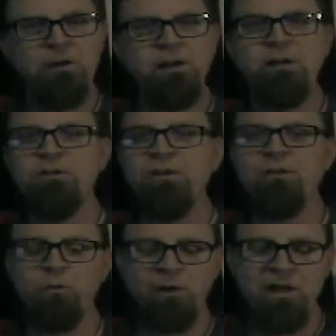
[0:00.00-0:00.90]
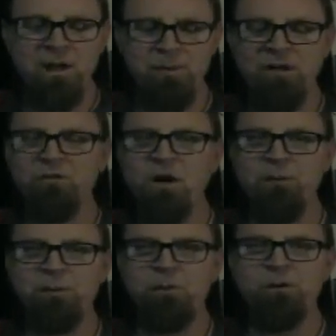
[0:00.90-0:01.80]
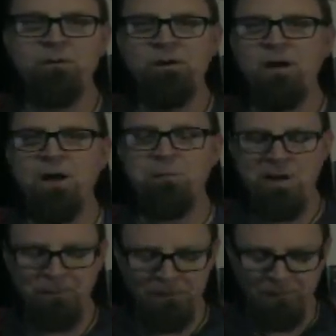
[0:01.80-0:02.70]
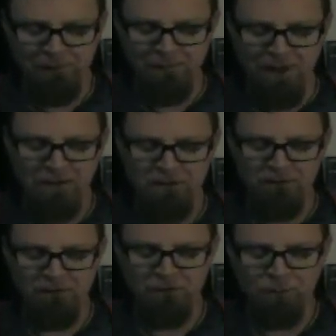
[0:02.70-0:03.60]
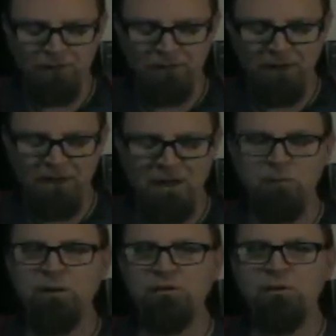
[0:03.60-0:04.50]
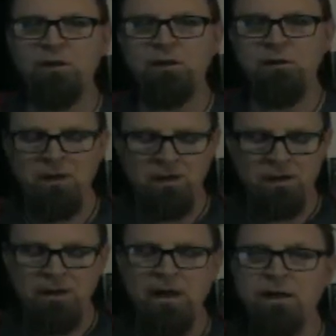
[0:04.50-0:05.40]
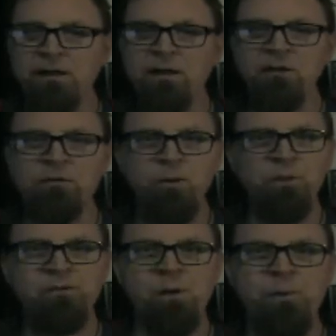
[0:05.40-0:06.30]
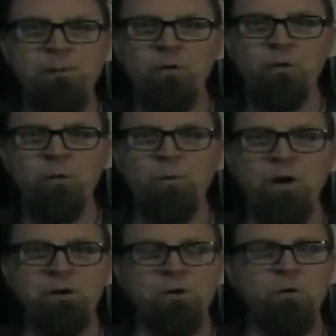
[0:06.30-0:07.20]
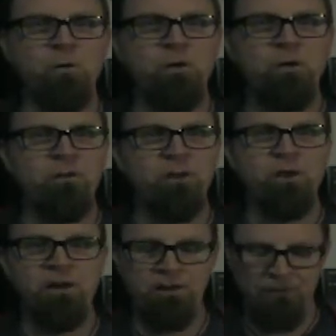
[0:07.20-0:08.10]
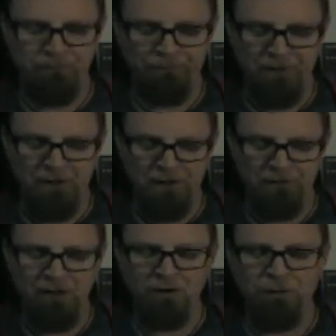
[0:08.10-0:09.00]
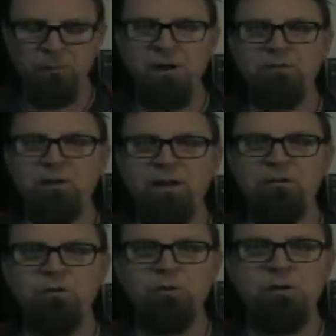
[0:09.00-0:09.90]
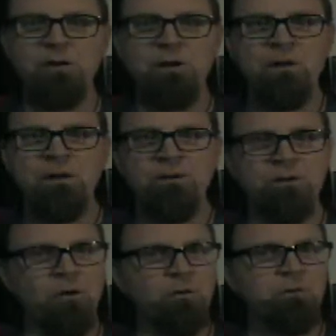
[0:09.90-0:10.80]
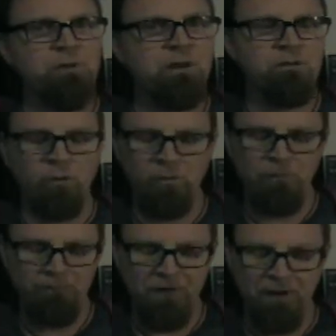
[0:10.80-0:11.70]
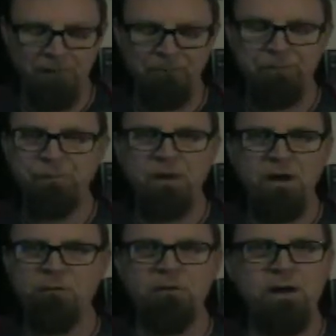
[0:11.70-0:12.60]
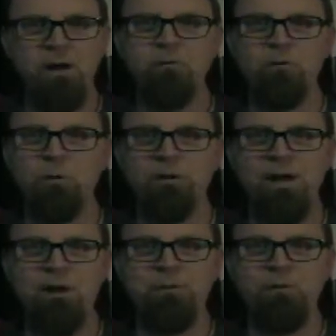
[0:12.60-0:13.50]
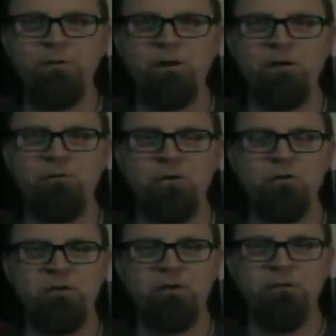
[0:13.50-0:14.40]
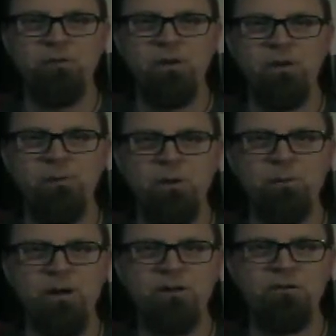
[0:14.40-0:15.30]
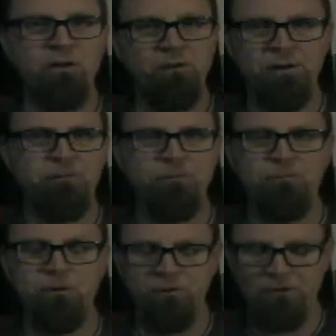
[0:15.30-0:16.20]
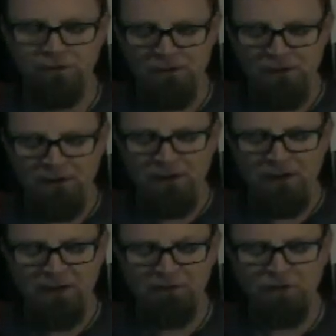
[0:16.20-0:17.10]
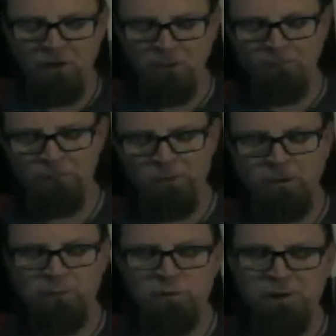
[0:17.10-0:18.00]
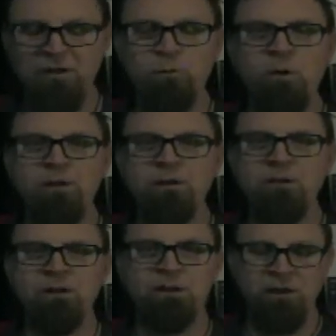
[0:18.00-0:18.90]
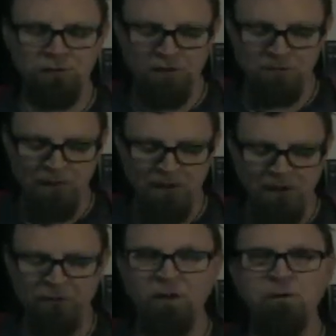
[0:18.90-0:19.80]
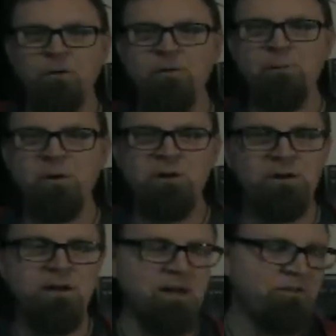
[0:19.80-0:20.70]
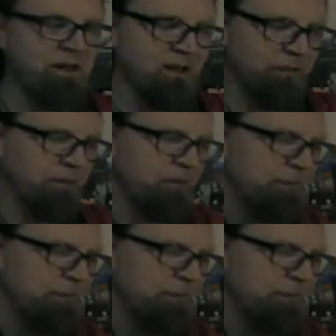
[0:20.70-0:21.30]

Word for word: It is a 28-page comic book. I'm happy to be a backer of this one. I can't wait to get it. And it is from the same people who brought you the uh, Tales from Neverland story. So that's cool. Um, I, I was really happy with their version of the Peter Pans, all the different versions. And so Grim Space 1 is on Kickstarter right now till November 19th.